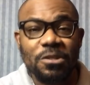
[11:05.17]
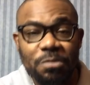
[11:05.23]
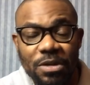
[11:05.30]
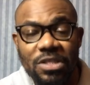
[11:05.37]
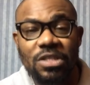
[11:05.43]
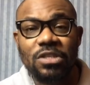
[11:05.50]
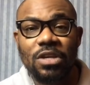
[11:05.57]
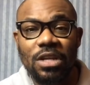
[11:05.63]
this
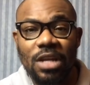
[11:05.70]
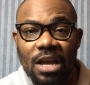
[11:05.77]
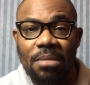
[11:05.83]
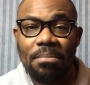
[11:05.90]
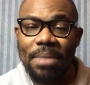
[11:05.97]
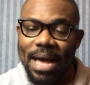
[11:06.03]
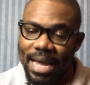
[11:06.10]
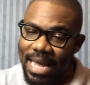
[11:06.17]
person is going to
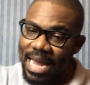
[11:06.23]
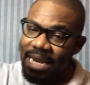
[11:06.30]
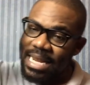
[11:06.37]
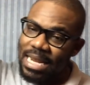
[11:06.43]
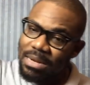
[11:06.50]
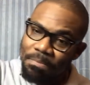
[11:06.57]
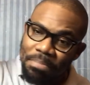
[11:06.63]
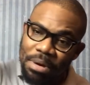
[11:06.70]
come back, and
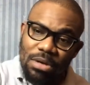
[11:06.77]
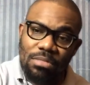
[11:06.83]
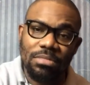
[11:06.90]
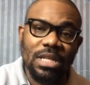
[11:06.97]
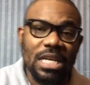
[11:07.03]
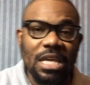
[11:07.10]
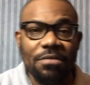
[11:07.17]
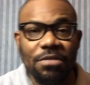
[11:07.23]
then
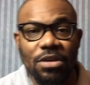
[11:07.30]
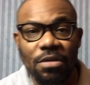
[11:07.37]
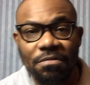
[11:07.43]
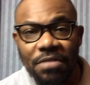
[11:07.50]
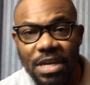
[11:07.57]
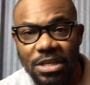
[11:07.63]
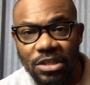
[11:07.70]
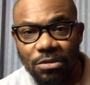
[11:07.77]
boom, they give you a
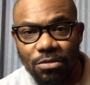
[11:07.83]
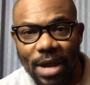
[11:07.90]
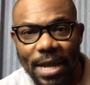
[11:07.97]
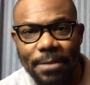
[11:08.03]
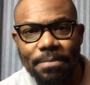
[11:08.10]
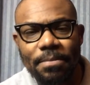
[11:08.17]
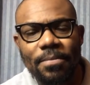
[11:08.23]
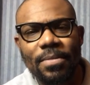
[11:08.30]
visa,
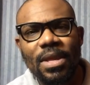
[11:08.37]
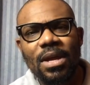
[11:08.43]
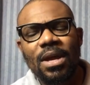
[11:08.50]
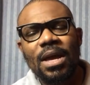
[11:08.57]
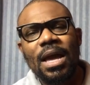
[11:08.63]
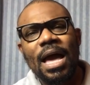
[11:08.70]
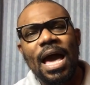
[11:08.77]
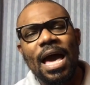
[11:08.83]
right?
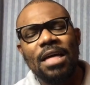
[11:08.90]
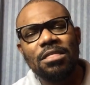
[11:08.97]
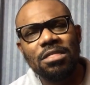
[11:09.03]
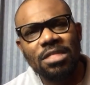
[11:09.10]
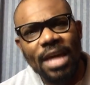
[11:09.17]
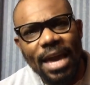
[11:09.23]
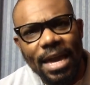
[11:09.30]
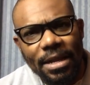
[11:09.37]
And
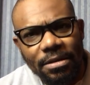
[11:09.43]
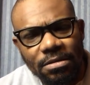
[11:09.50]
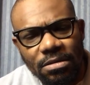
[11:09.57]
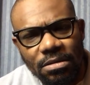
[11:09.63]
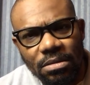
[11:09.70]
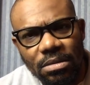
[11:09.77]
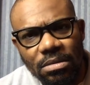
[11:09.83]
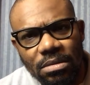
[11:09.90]
then
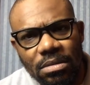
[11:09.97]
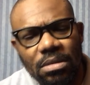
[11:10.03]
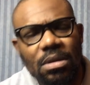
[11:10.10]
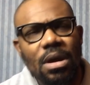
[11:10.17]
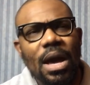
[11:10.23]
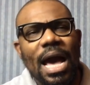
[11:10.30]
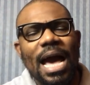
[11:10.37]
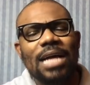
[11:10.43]

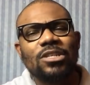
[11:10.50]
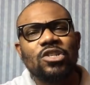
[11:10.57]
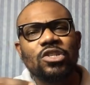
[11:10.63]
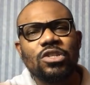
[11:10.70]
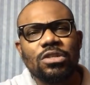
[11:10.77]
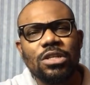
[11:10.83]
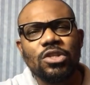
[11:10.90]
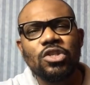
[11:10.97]
as
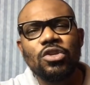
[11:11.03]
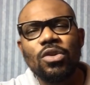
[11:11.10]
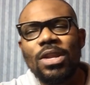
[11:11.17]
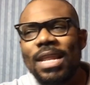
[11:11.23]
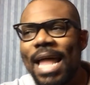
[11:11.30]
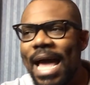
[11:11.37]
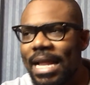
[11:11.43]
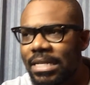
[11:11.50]
soon as you
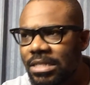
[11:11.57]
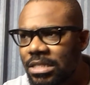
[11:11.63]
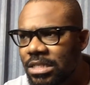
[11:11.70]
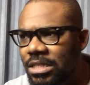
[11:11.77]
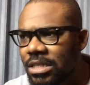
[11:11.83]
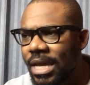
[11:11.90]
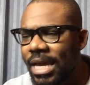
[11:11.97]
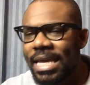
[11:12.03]

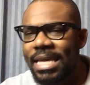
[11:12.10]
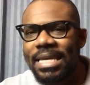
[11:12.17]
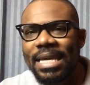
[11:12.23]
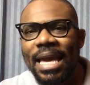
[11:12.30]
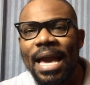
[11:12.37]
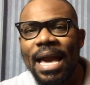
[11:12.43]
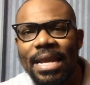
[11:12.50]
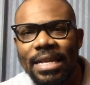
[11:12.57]
land in
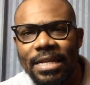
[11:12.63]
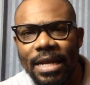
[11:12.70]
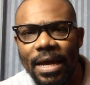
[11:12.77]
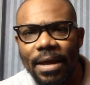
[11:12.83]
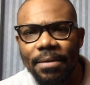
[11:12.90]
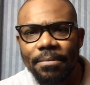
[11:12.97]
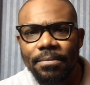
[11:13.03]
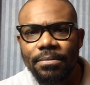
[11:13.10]

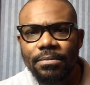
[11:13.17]
Canada,